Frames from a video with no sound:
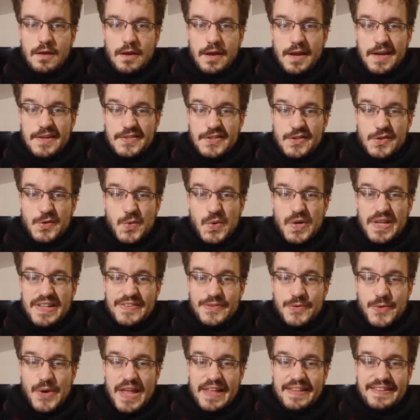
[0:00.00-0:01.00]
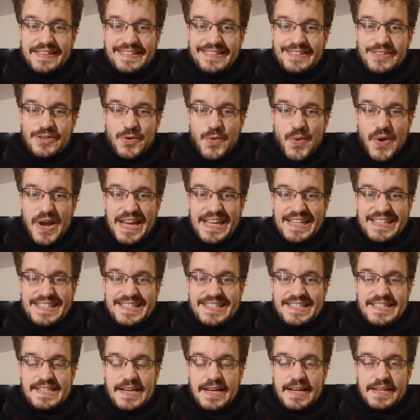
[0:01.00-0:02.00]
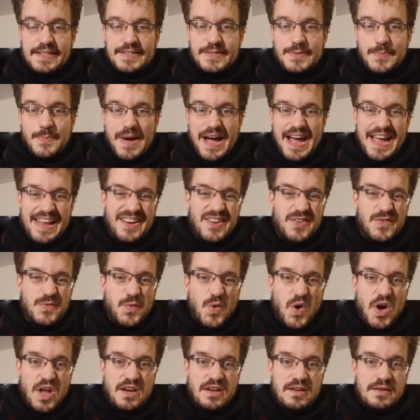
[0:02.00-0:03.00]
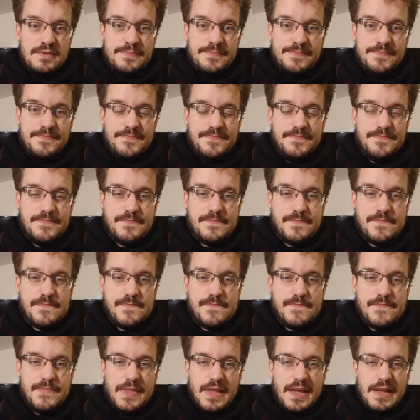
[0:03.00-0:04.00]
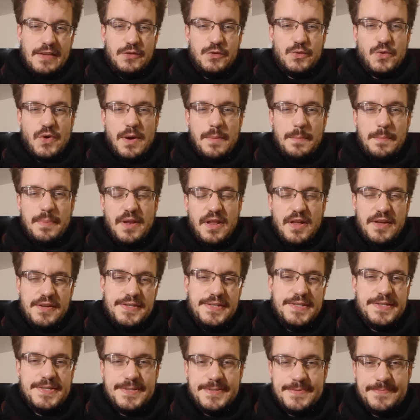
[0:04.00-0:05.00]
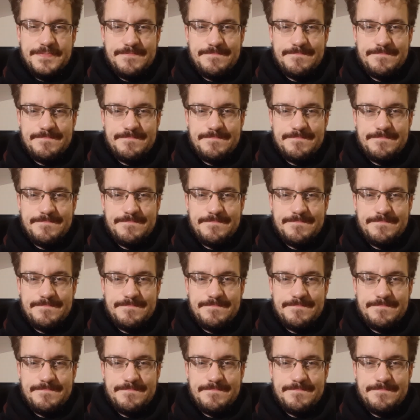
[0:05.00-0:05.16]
Is it really that great that Biden won and Trump lost?